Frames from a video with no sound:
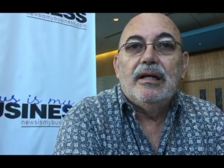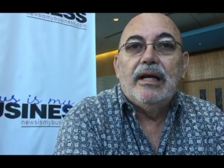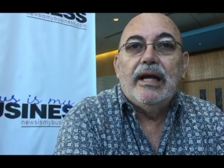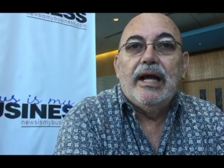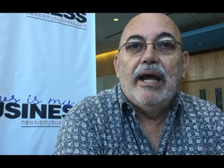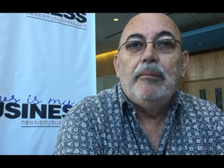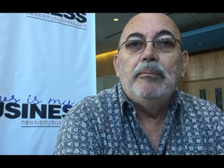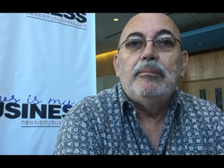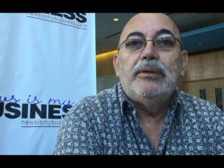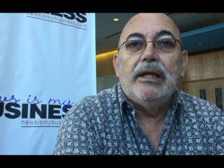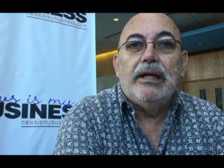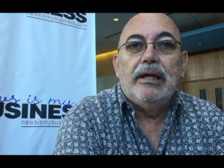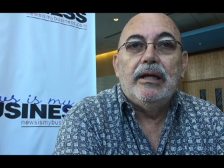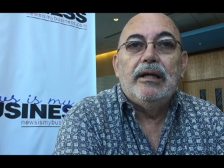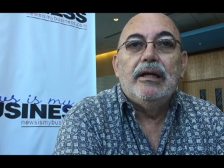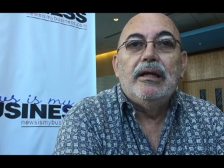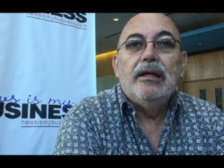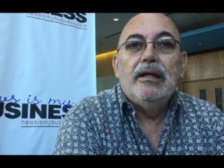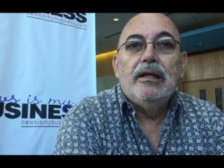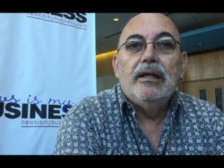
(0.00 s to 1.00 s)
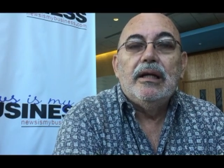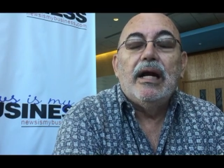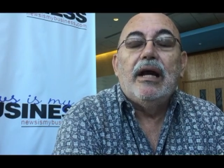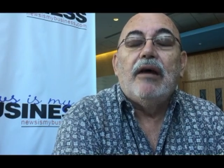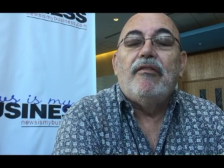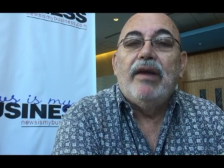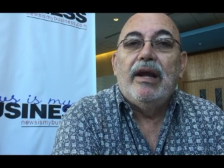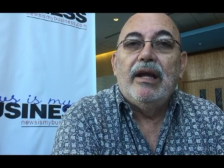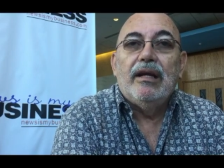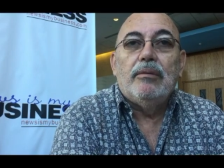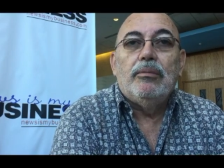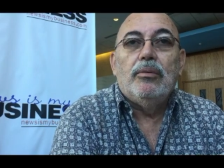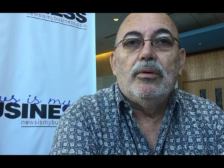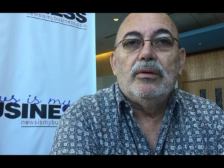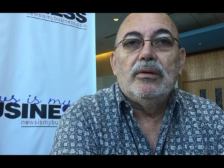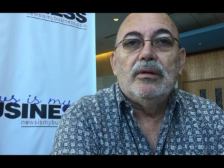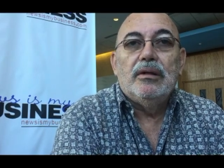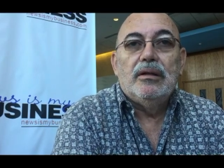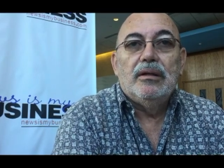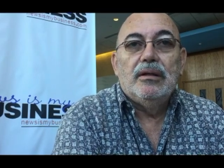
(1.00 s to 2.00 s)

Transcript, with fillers: empty available.